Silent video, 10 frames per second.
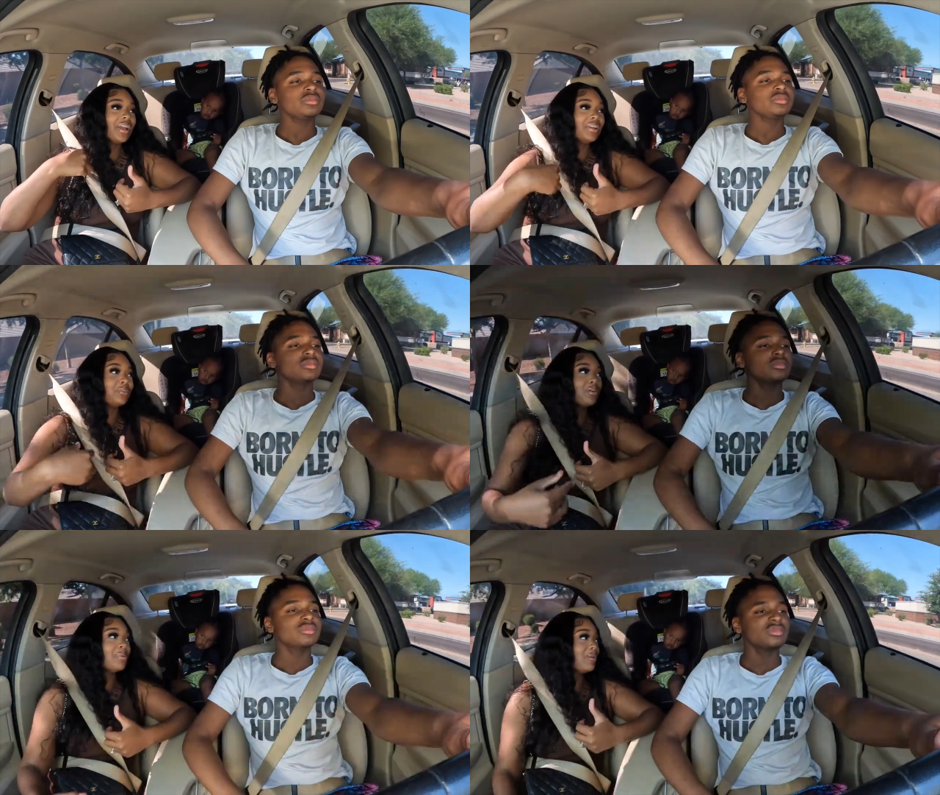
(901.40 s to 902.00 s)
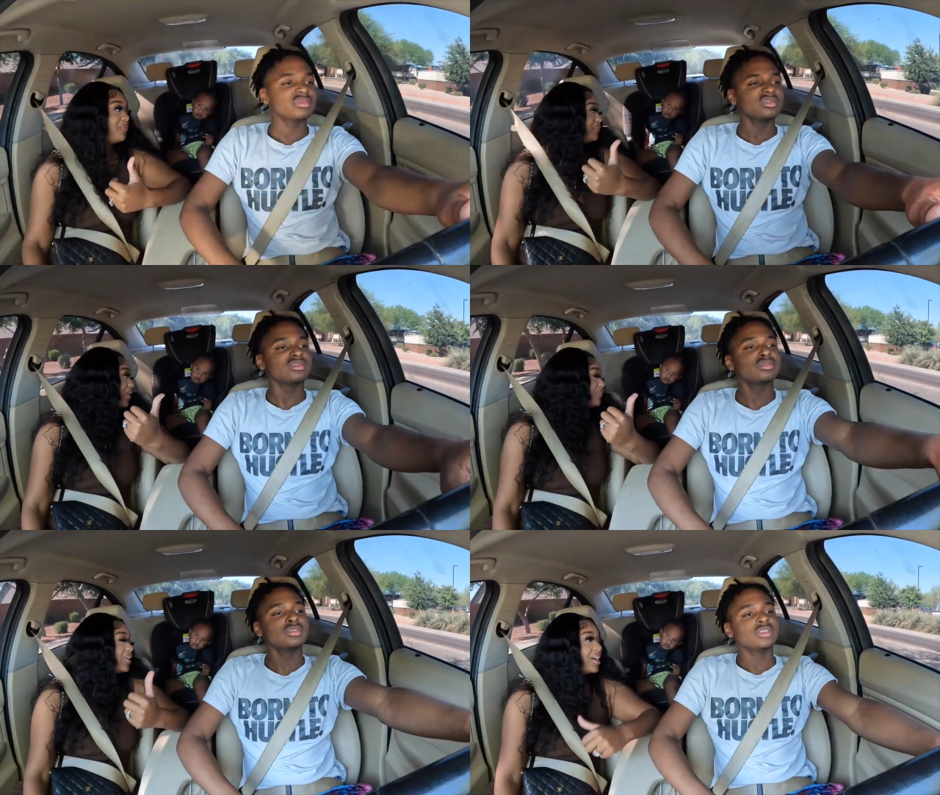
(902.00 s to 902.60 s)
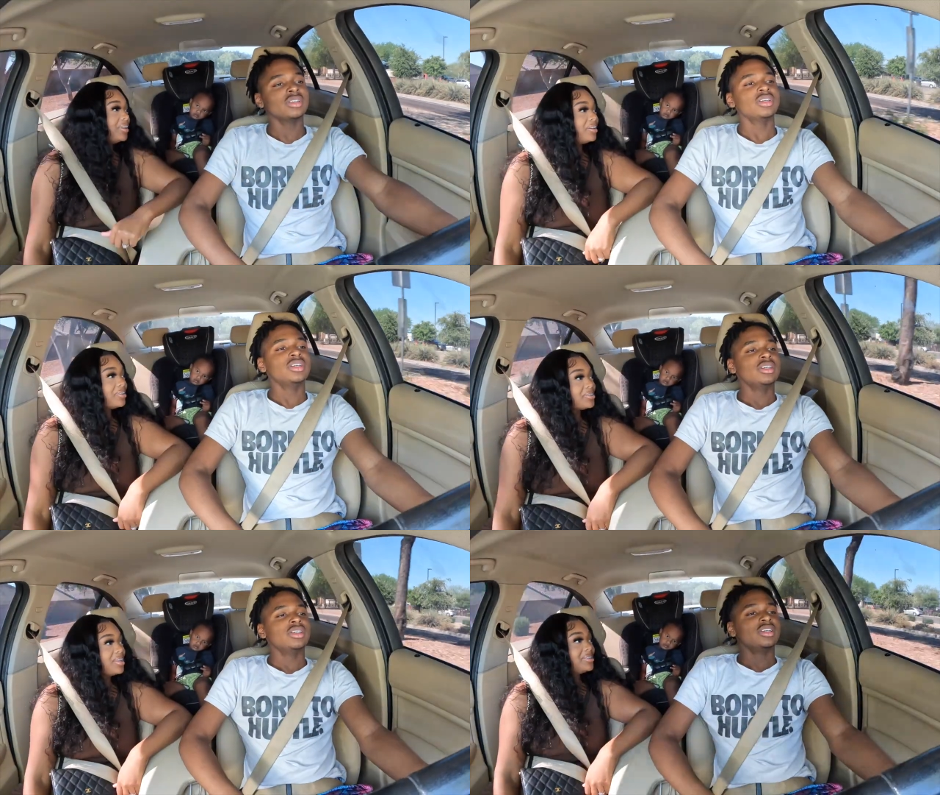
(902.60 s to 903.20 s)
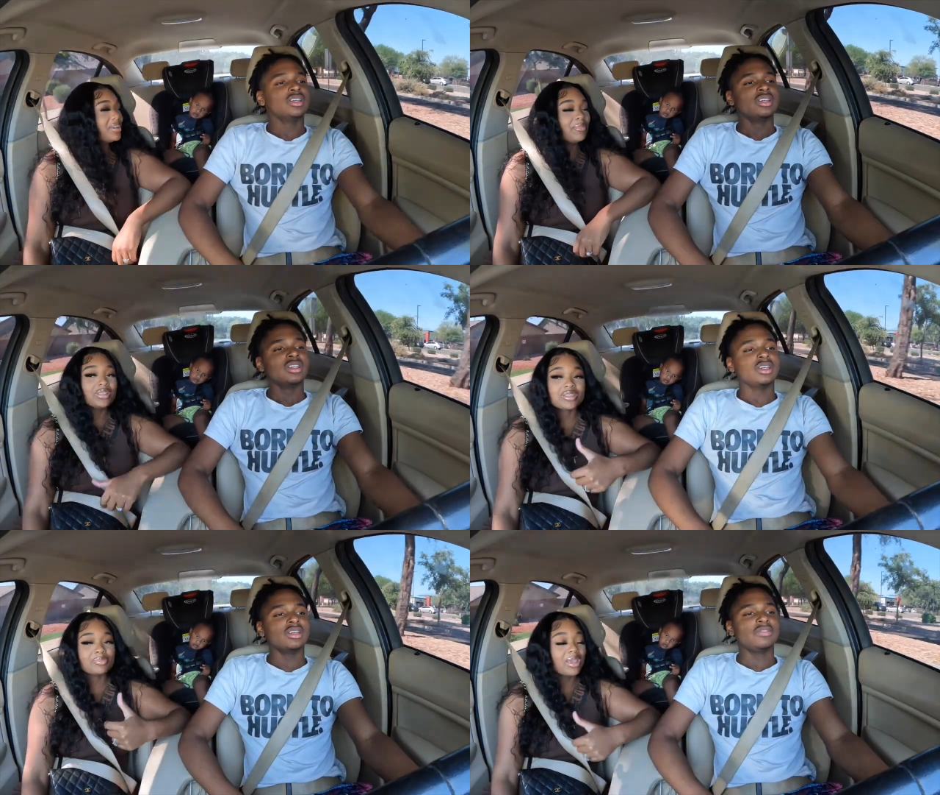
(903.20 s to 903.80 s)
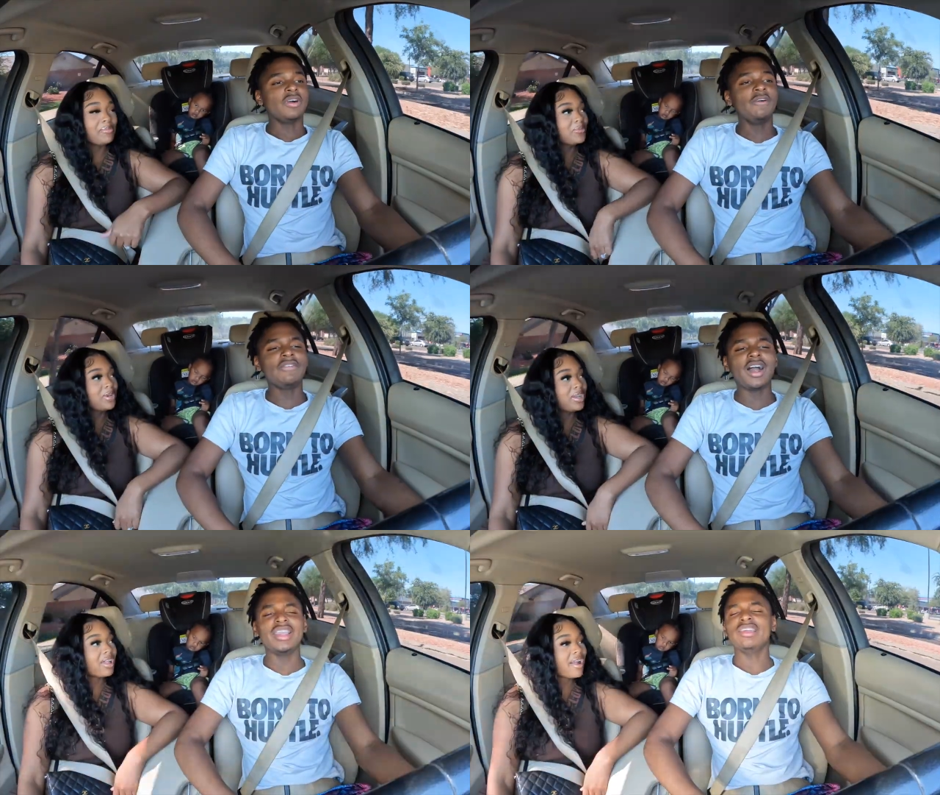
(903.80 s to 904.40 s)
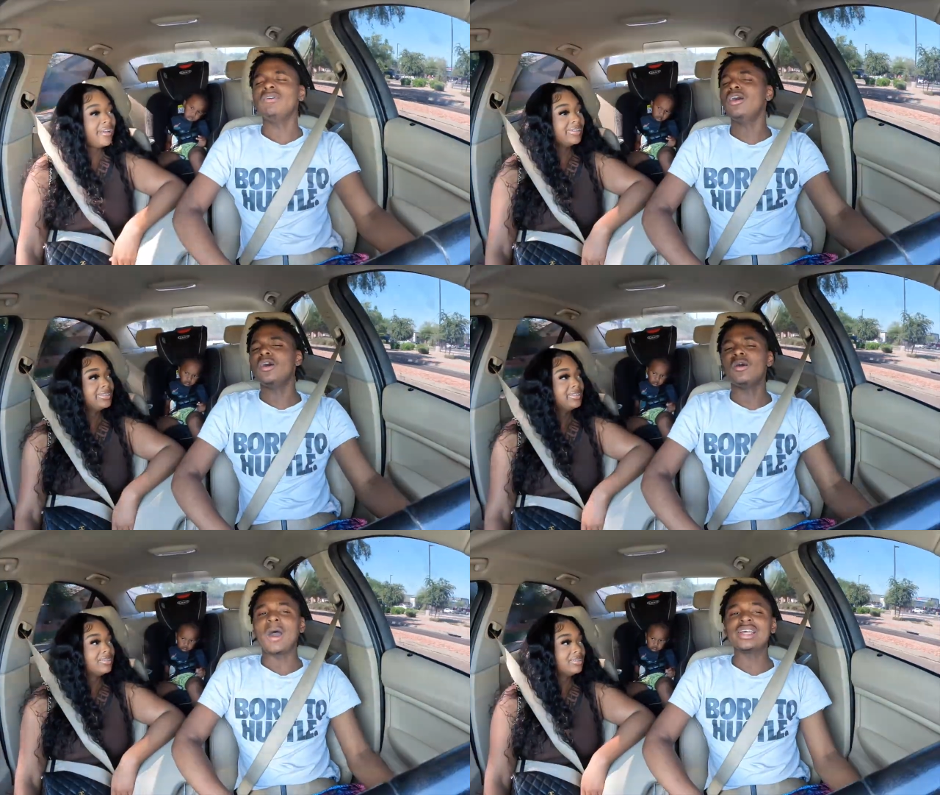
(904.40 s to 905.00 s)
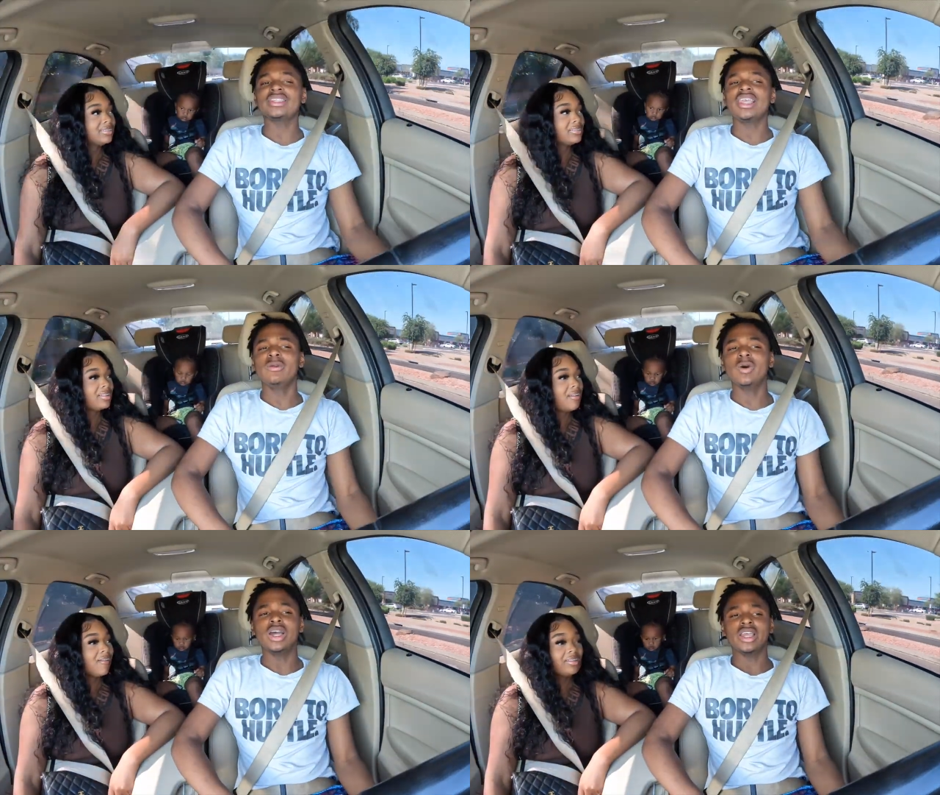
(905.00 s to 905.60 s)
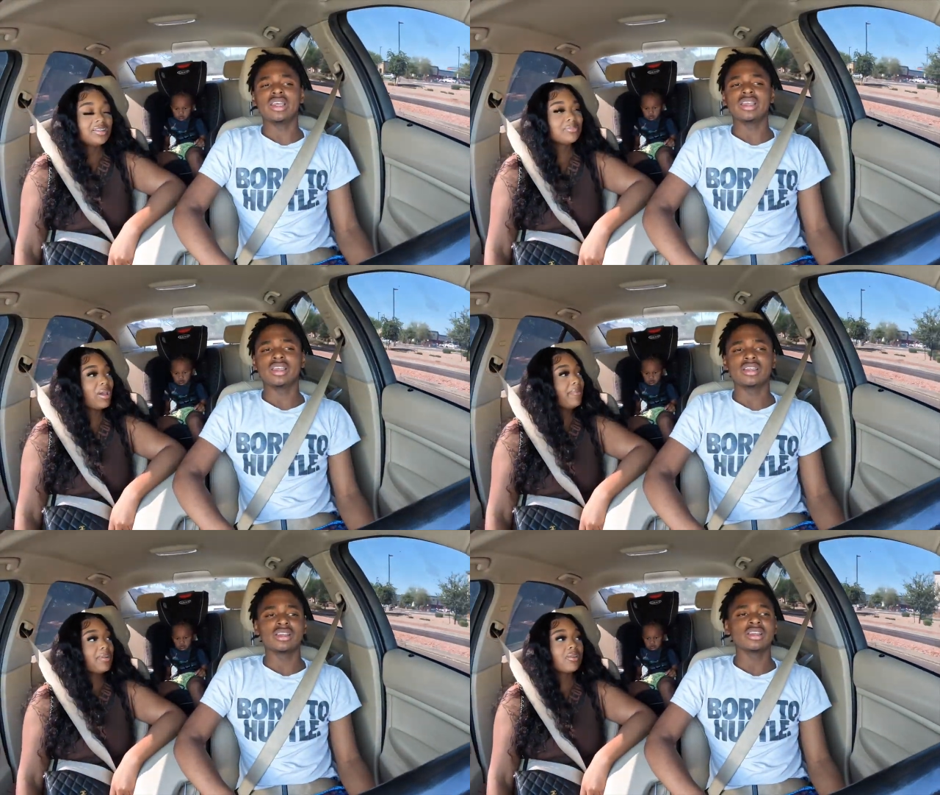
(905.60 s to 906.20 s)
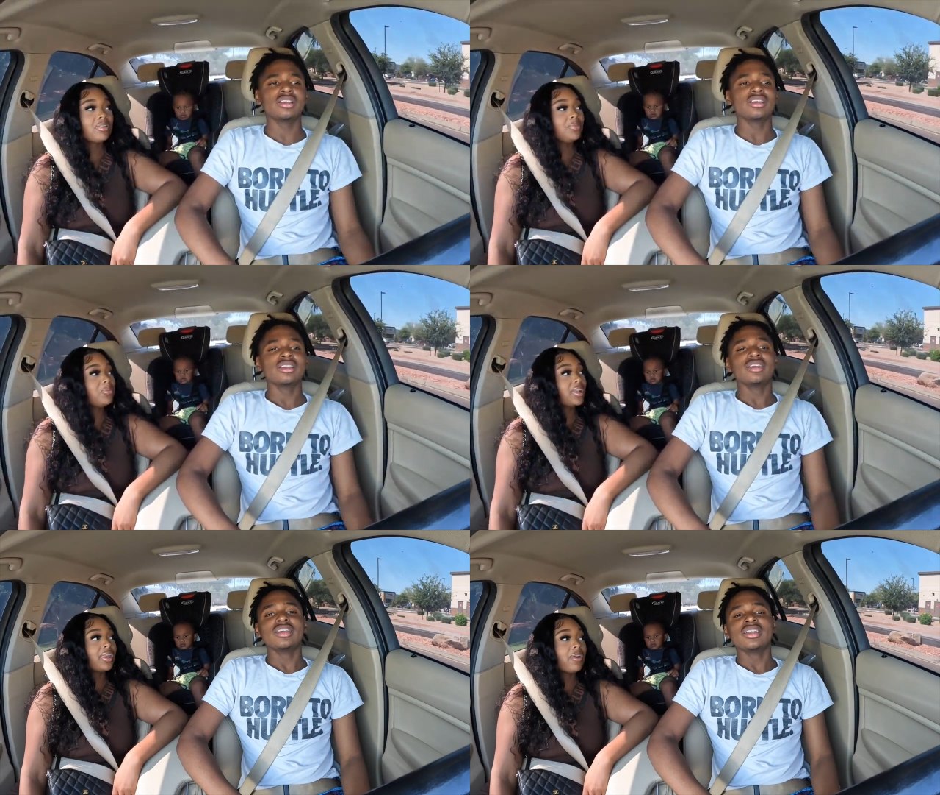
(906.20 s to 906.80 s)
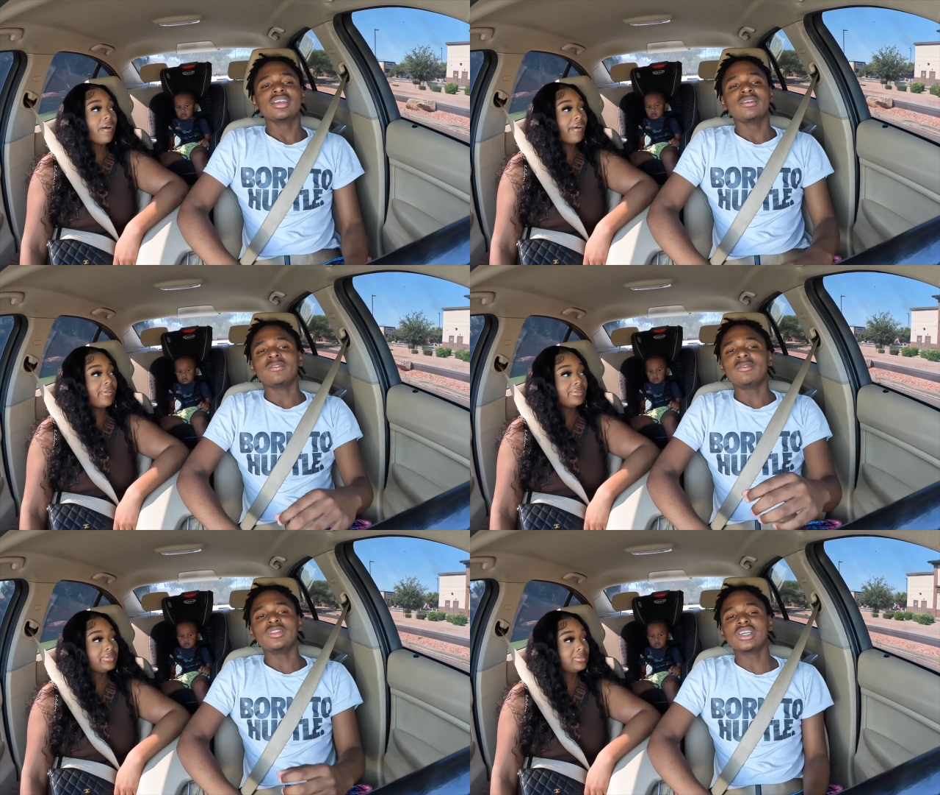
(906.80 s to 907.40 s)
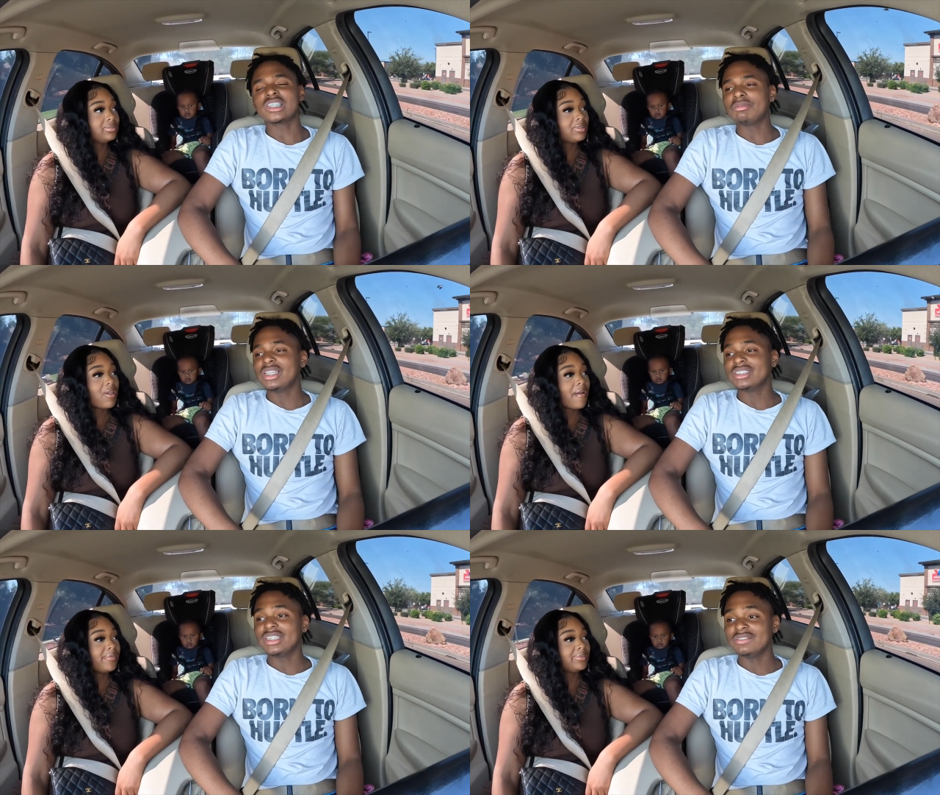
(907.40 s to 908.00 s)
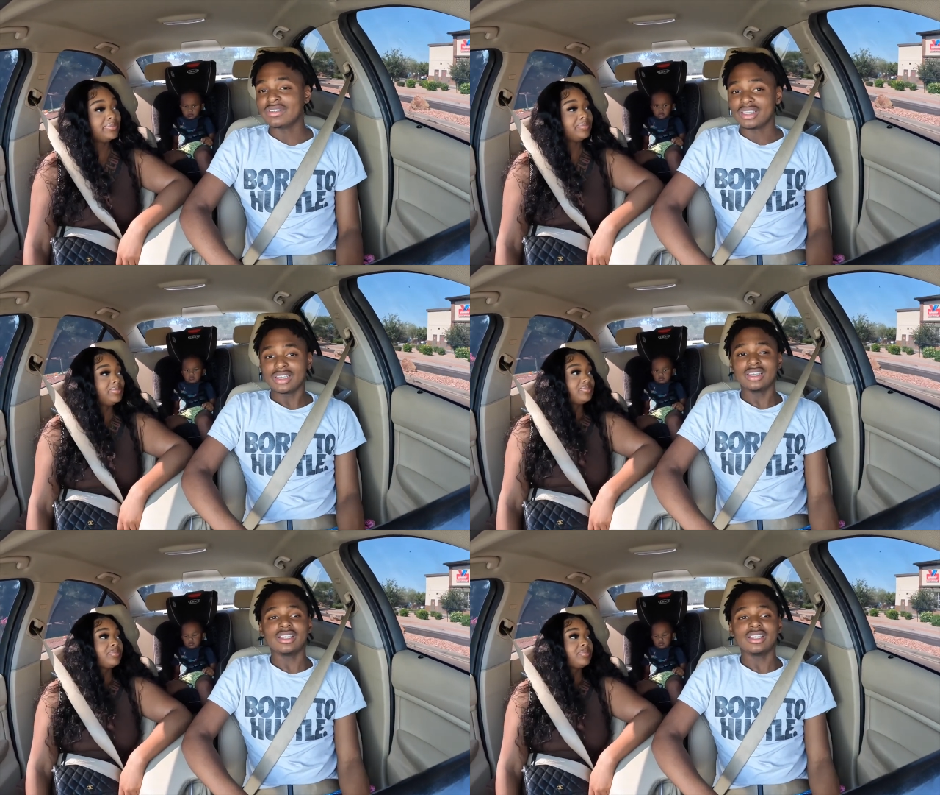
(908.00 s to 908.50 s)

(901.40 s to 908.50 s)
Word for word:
Speaker 1: I ain't know about for four, five years. Talking about this baby. Four, five.
Speaker 2: Whoa, I say he won.
Speaker 1: This baby don't look one at all.
Speaker 2: Well, looks to be deceiving.